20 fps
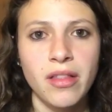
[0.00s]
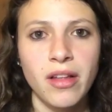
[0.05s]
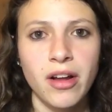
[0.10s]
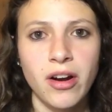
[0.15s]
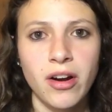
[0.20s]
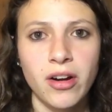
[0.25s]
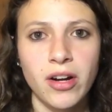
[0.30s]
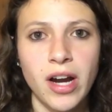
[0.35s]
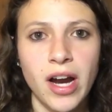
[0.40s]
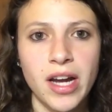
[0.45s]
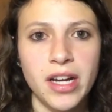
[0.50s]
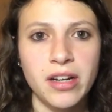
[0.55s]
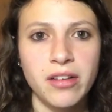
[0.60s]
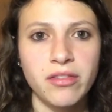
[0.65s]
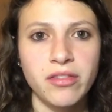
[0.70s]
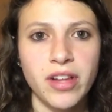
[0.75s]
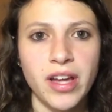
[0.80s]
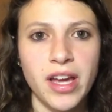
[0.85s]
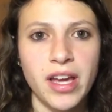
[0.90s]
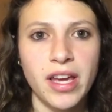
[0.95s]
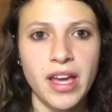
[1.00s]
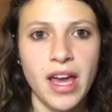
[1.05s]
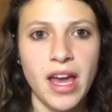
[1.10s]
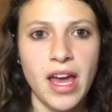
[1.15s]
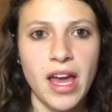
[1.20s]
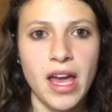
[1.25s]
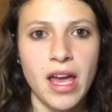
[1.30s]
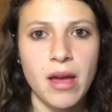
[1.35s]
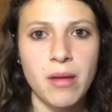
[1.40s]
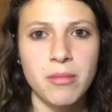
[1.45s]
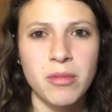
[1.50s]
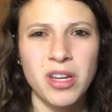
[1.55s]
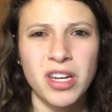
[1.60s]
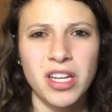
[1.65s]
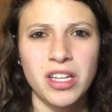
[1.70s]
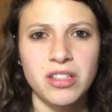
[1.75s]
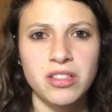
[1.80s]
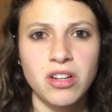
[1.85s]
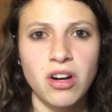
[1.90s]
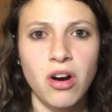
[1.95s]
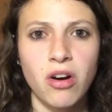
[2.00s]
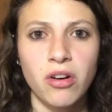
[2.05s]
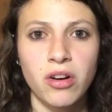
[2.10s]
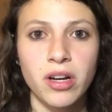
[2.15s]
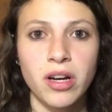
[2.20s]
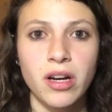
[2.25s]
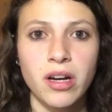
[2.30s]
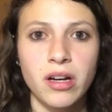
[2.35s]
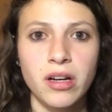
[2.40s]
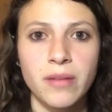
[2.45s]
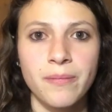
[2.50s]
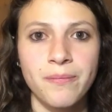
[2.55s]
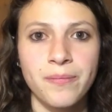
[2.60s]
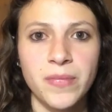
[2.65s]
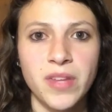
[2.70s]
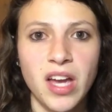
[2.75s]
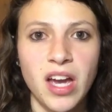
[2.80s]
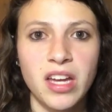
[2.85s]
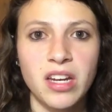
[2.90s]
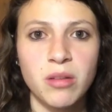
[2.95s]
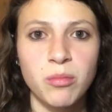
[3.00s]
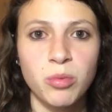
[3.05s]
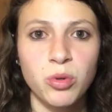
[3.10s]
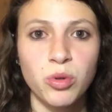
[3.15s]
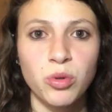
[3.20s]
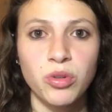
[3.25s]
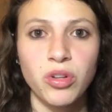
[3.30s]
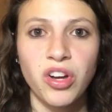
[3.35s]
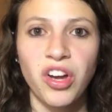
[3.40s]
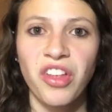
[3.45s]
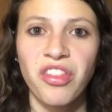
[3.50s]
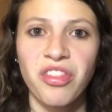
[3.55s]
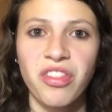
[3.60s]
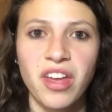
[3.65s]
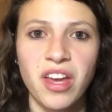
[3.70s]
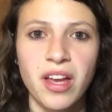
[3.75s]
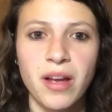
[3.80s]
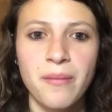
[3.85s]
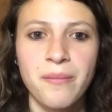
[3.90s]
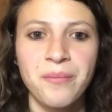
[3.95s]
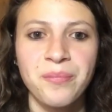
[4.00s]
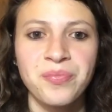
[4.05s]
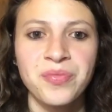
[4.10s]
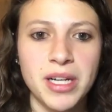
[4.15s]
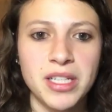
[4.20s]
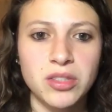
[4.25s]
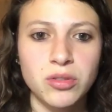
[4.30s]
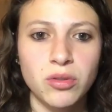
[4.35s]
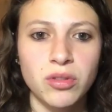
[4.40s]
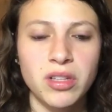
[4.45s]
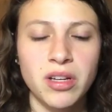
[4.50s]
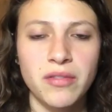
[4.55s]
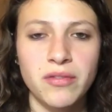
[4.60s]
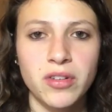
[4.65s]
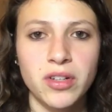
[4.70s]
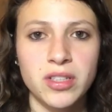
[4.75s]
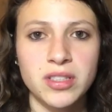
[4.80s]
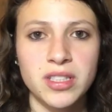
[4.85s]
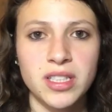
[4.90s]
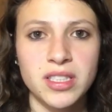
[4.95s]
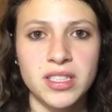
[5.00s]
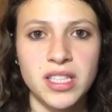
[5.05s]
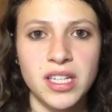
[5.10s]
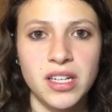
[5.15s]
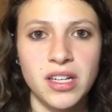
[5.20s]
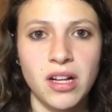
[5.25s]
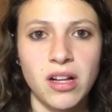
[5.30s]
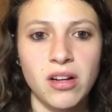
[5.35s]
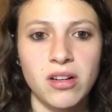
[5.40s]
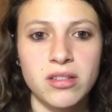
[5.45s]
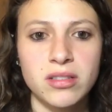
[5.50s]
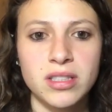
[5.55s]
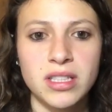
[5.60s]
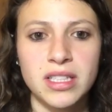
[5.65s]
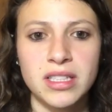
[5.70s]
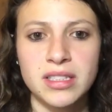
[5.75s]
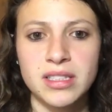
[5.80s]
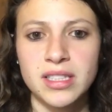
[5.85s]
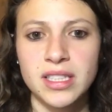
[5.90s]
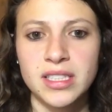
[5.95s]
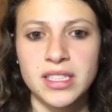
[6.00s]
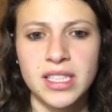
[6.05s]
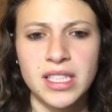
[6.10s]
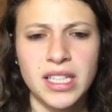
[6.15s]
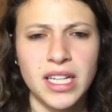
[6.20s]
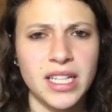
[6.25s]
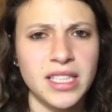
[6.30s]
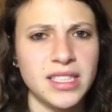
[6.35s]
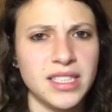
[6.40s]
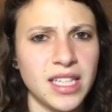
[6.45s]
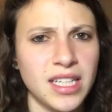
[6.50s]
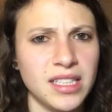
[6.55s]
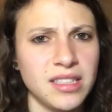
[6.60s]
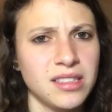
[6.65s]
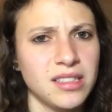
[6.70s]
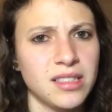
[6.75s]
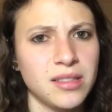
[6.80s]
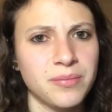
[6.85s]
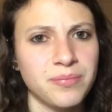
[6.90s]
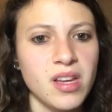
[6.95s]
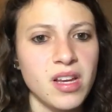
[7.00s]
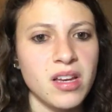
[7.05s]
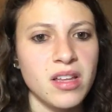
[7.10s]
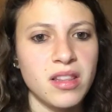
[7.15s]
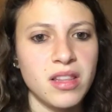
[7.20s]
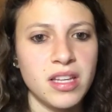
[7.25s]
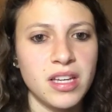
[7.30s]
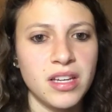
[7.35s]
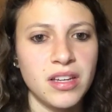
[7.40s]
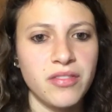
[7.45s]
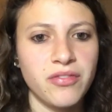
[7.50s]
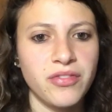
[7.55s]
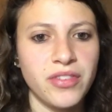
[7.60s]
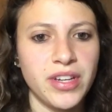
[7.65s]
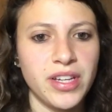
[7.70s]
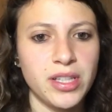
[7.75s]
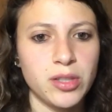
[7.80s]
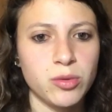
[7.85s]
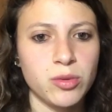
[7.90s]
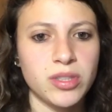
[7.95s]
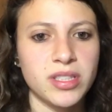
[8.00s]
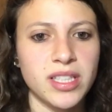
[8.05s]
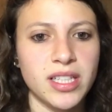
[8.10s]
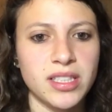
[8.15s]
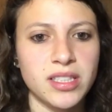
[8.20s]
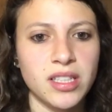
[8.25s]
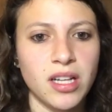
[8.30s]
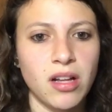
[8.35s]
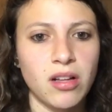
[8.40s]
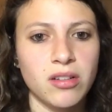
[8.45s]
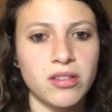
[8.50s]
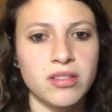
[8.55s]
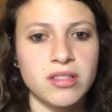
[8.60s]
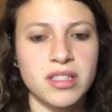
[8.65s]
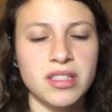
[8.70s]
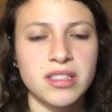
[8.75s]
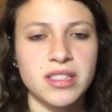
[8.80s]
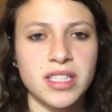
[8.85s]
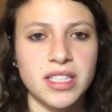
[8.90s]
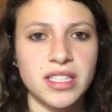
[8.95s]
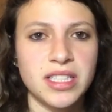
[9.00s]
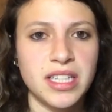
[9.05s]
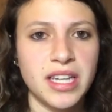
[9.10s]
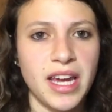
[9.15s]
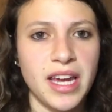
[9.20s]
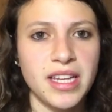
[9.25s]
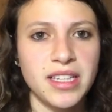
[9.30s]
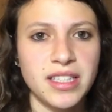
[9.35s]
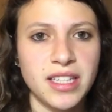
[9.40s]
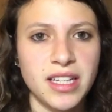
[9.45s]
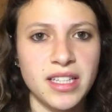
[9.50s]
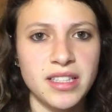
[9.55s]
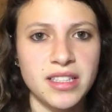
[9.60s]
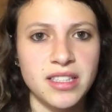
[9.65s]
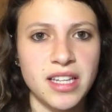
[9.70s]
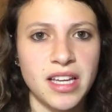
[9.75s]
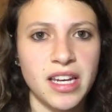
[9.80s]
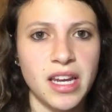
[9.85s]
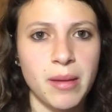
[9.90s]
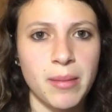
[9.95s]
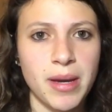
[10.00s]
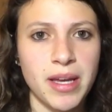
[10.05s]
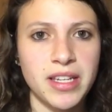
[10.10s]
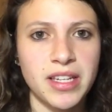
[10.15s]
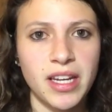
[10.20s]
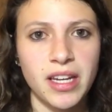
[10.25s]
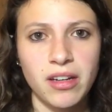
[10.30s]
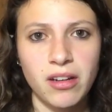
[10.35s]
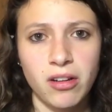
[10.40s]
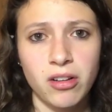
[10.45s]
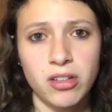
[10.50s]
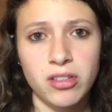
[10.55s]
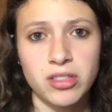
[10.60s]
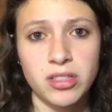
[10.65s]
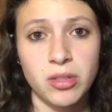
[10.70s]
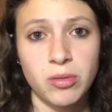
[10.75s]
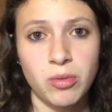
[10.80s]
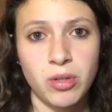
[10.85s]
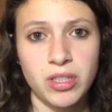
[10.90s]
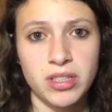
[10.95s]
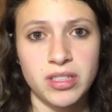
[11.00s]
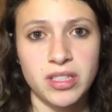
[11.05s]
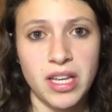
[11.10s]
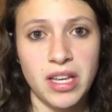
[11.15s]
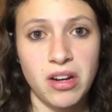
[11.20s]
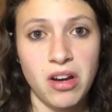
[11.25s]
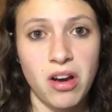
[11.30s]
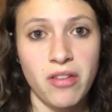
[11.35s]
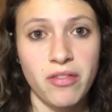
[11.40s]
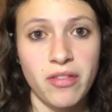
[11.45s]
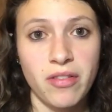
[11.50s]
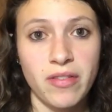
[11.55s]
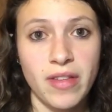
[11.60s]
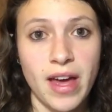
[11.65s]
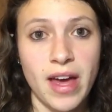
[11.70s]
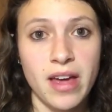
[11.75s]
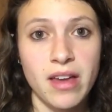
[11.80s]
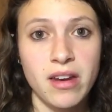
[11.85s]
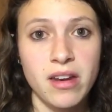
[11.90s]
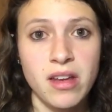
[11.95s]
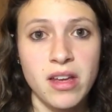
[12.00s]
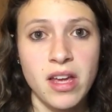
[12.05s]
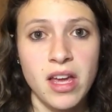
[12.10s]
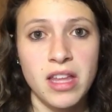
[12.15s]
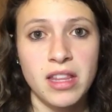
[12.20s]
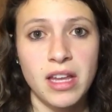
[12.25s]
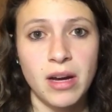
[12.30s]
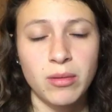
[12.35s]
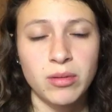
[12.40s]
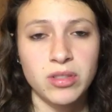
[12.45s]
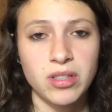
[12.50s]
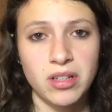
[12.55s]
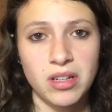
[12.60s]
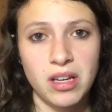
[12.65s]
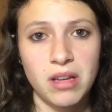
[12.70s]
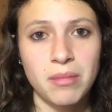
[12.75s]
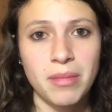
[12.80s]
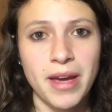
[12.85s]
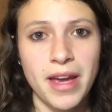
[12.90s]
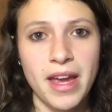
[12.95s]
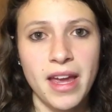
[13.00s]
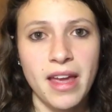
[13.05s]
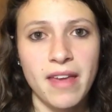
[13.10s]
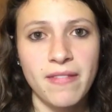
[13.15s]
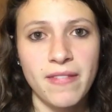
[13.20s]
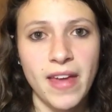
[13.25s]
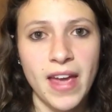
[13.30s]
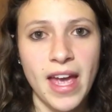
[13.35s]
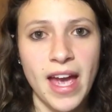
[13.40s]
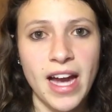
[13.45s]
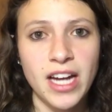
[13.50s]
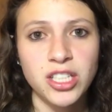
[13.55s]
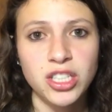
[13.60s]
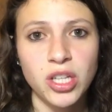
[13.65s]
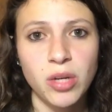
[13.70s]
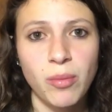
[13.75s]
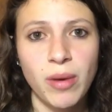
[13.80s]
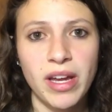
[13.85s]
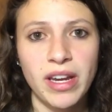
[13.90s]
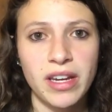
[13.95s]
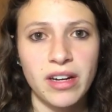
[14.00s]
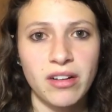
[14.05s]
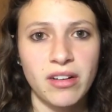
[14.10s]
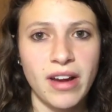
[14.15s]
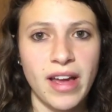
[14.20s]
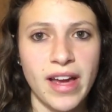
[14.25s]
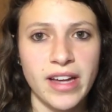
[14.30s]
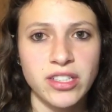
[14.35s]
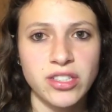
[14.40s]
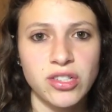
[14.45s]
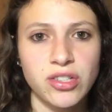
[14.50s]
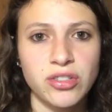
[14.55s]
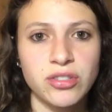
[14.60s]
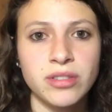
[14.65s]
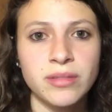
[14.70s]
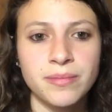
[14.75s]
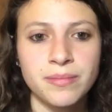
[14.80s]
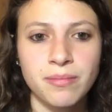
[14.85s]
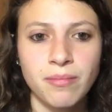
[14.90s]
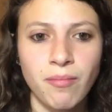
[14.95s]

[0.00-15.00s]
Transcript: They're kind of like a mini Tonka kind of boot looking thing. I sold them for $16.69. The fees were $6.68, and I made $10.01 off of that, and that was on eBay, and they actually went international.